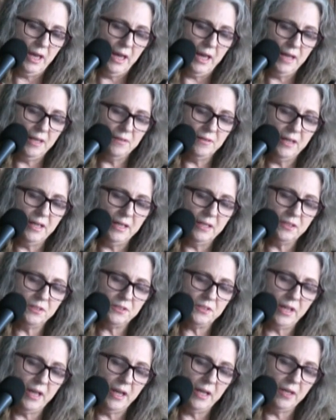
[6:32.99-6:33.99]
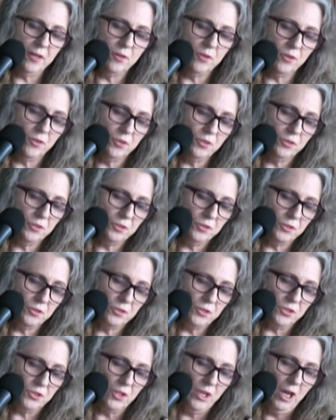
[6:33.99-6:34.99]
Hey, ladies, hey,
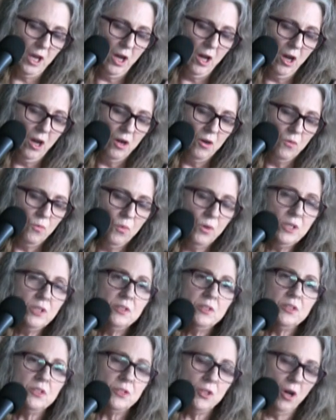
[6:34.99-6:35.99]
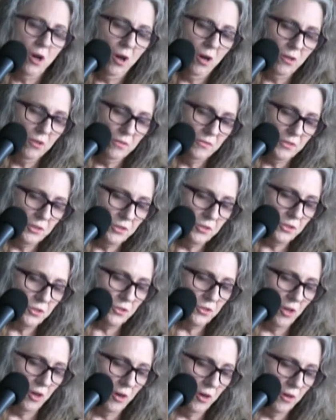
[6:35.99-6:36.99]
girls, once all of us
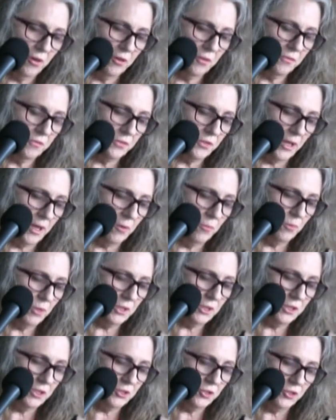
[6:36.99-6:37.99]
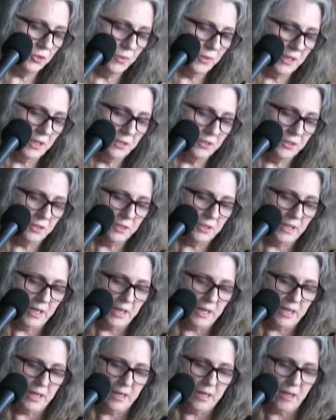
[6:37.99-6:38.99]
starved, and what did you eat
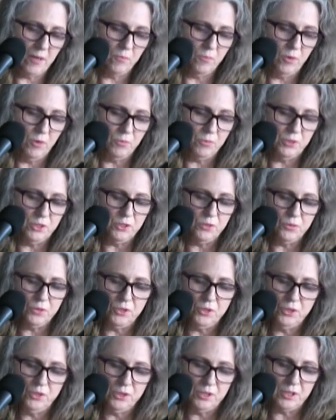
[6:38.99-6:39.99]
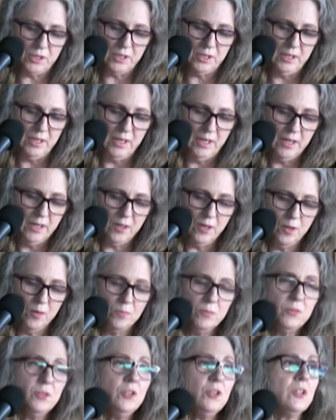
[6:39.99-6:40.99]
today, and what will you cook?
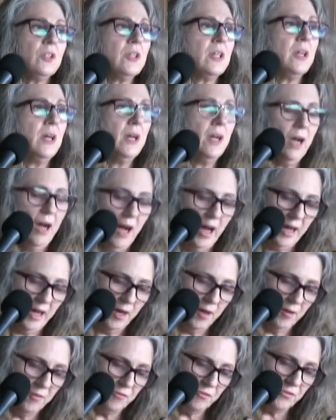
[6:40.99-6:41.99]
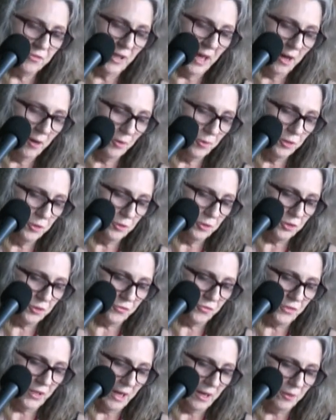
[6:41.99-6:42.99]
Come look, I have flowers,
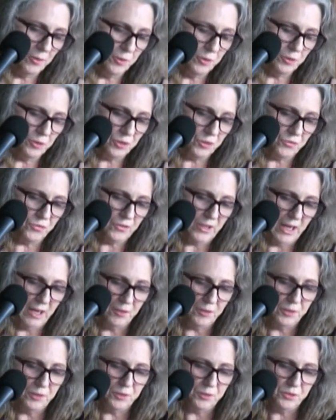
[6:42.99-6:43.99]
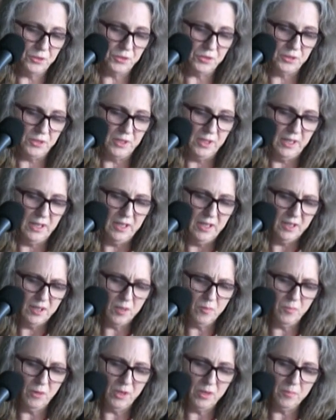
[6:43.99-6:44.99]
flowers, flowers.
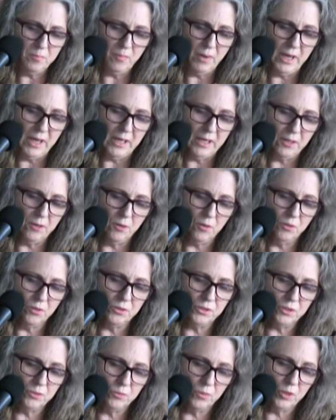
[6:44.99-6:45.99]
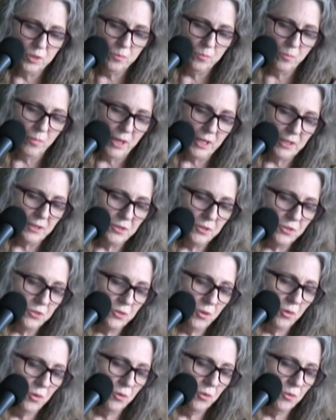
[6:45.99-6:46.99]
Come on, my golden one, my
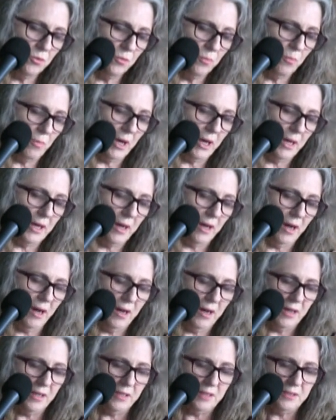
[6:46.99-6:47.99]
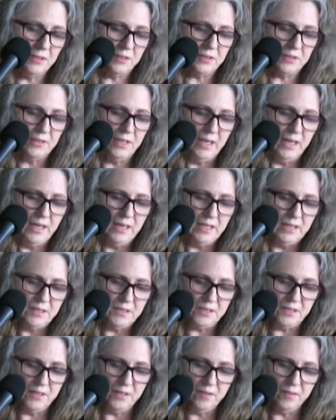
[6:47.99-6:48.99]
soul, my eyes.
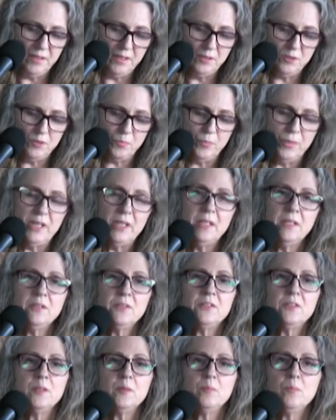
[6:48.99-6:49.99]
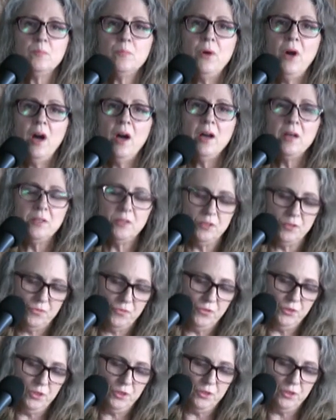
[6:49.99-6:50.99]
See these pinks in pots
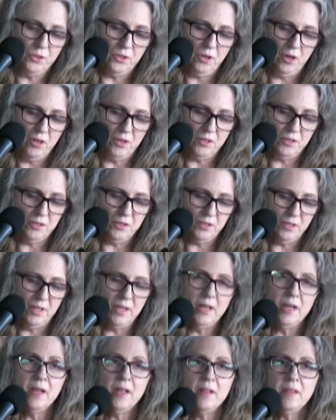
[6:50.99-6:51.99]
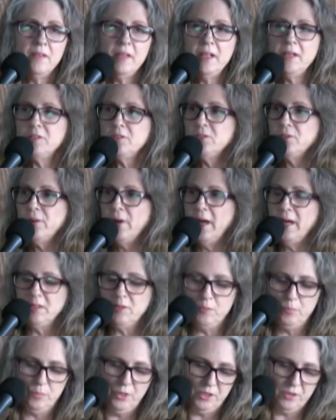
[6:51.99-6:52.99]
for your garden. They
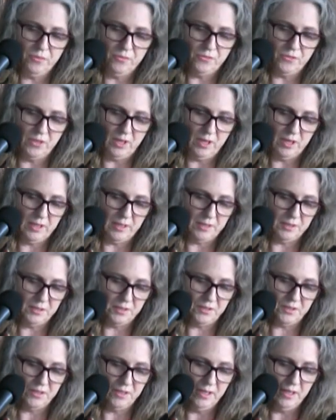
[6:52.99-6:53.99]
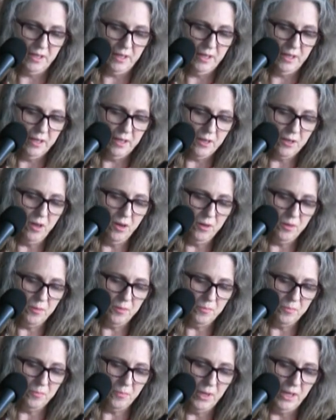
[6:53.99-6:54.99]
attract butterflies.
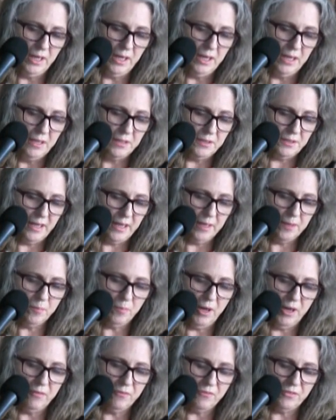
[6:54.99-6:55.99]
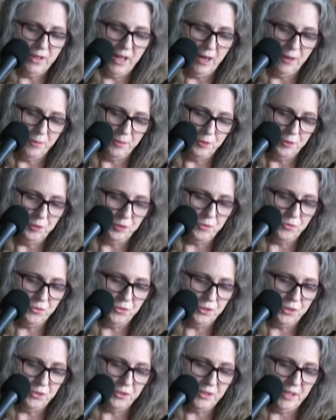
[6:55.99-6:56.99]
Come, take my flowers
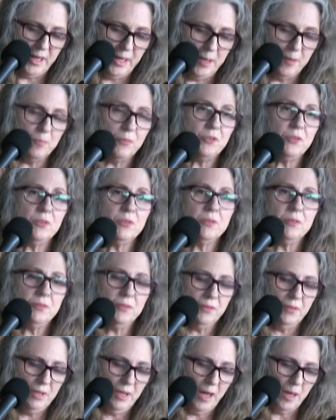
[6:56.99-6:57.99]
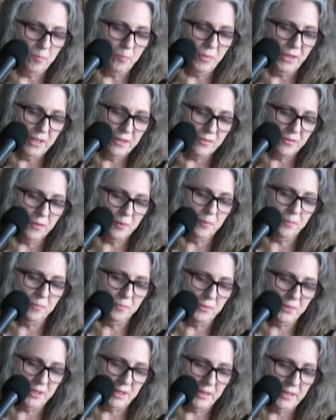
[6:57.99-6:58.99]
for your table. I pick
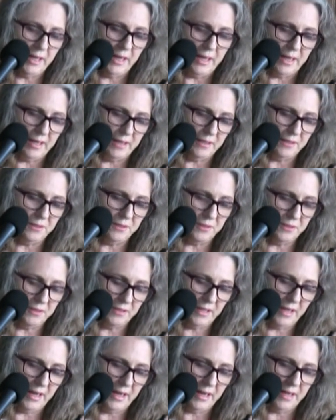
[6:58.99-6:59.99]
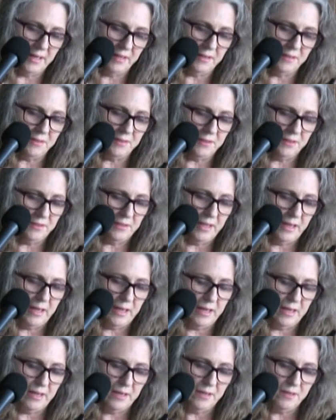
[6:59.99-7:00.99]
them today, today,
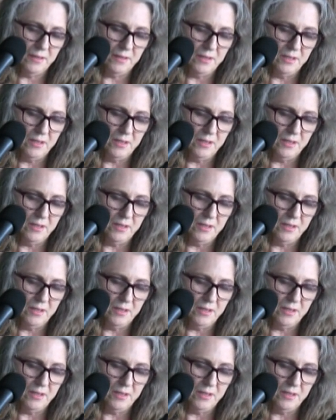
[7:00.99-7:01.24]
today.